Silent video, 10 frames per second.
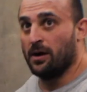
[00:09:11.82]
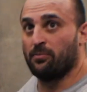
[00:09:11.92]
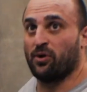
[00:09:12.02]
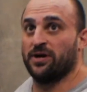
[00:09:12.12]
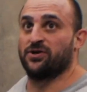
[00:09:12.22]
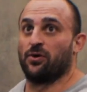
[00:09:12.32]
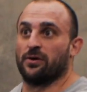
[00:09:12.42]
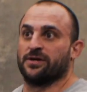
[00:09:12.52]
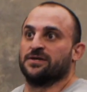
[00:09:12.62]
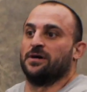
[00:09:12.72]
I'm pretty
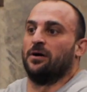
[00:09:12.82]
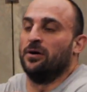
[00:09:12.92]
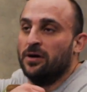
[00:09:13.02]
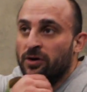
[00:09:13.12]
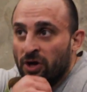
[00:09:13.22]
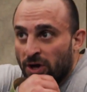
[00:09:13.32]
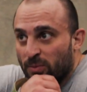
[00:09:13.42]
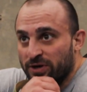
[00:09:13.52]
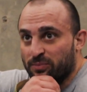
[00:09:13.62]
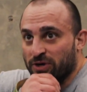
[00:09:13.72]
torched, so
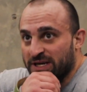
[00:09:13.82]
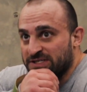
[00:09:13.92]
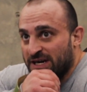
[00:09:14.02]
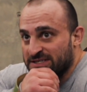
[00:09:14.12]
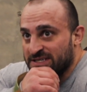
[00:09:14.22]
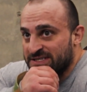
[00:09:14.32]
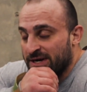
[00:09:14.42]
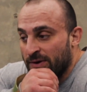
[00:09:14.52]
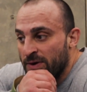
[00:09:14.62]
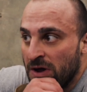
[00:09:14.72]
pretty pre-exhausted,
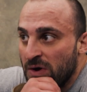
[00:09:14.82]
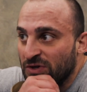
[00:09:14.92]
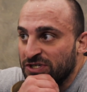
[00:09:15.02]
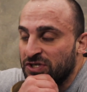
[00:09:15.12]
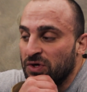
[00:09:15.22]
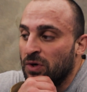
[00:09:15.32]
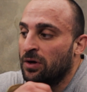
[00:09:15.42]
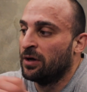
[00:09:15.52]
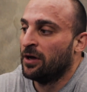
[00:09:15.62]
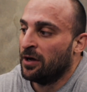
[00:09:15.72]
so we'll just do
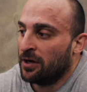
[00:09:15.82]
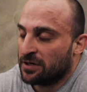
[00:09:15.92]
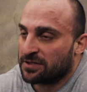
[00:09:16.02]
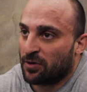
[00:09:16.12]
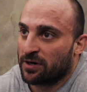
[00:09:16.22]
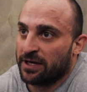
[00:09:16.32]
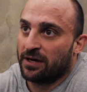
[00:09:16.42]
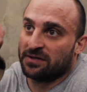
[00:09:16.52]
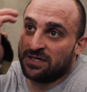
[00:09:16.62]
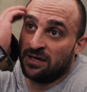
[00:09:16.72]
some
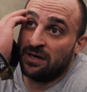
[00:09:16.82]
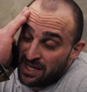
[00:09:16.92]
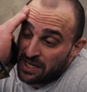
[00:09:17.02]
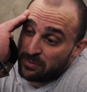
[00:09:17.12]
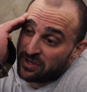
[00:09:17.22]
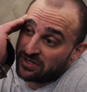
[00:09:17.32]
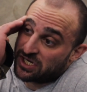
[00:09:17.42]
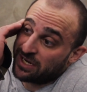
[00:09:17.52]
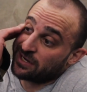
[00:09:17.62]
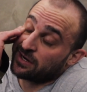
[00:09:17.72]
RDLs, hip hinge
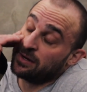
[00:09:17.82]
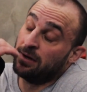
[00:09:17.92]
here,